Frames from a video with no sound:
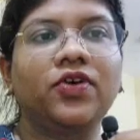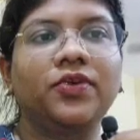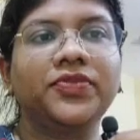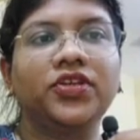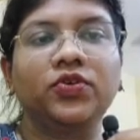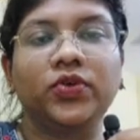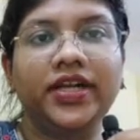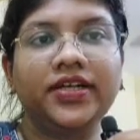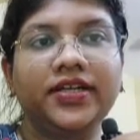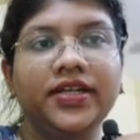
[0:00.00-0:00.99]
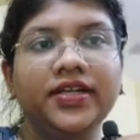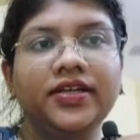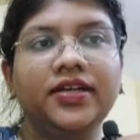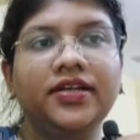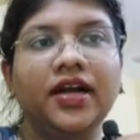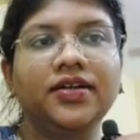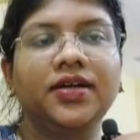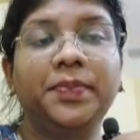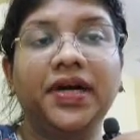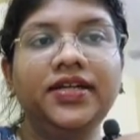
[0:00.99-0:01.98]
will form the ureteric
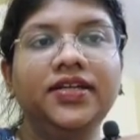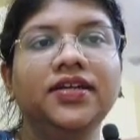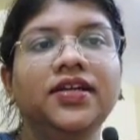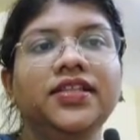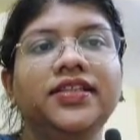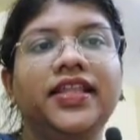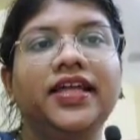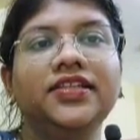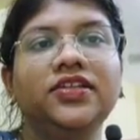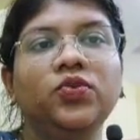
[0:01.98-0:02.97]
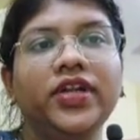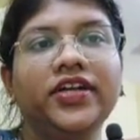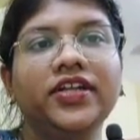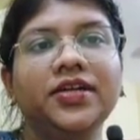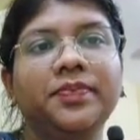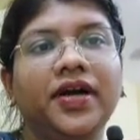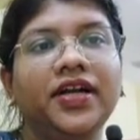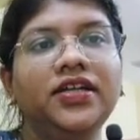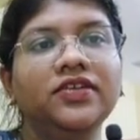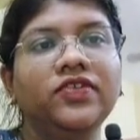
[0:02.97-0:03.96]
bud. Then ureteric
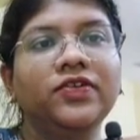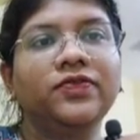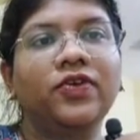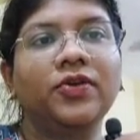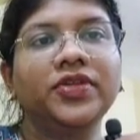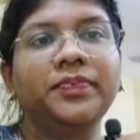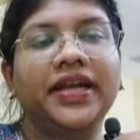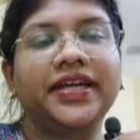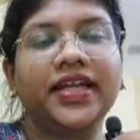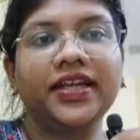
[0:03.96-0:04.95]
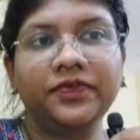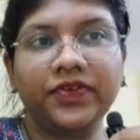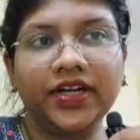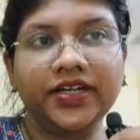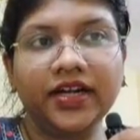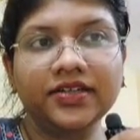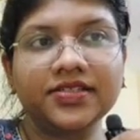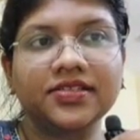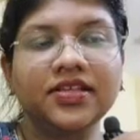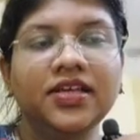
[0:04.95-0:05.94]
bud will form the metanephric
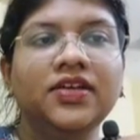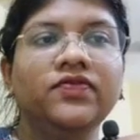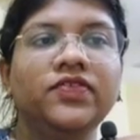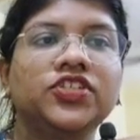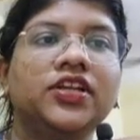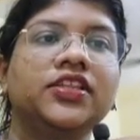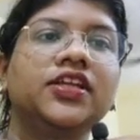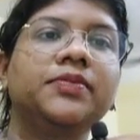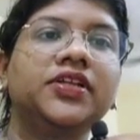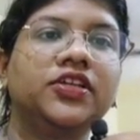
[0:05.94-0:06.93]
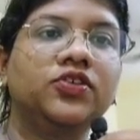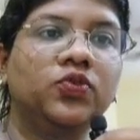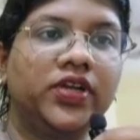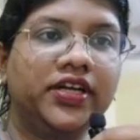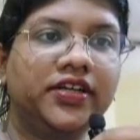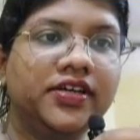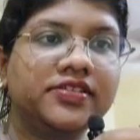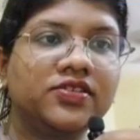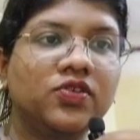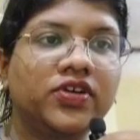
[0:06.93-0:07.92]
ducts, which are nothing but the
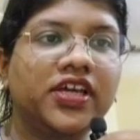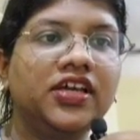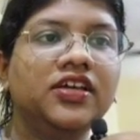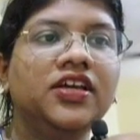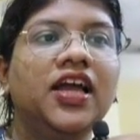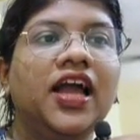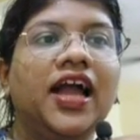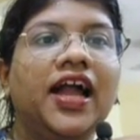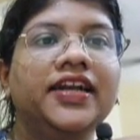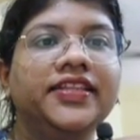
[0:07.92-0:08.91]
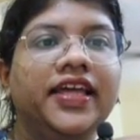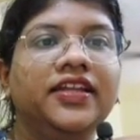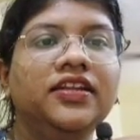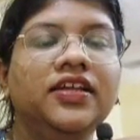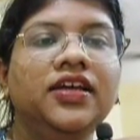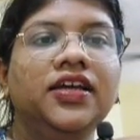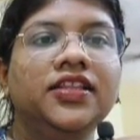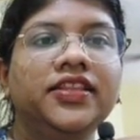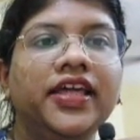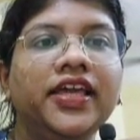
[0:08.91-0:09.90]
ureters. Okay, and then
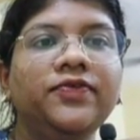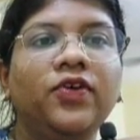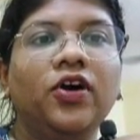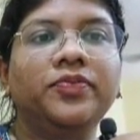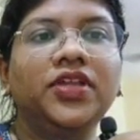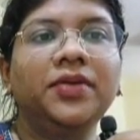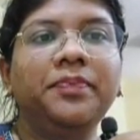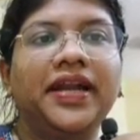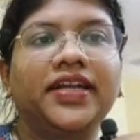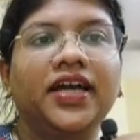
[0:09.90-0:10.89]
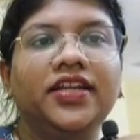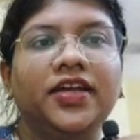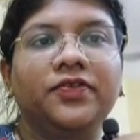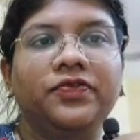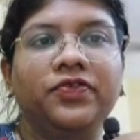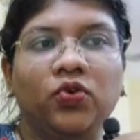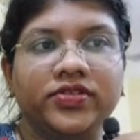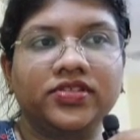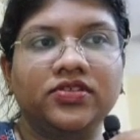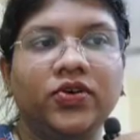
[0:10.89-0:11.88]
they form the
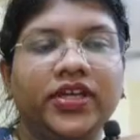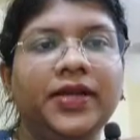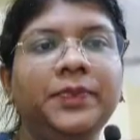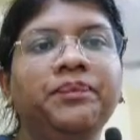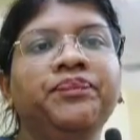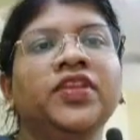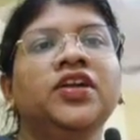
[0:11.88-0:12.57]
metanephros. Okay,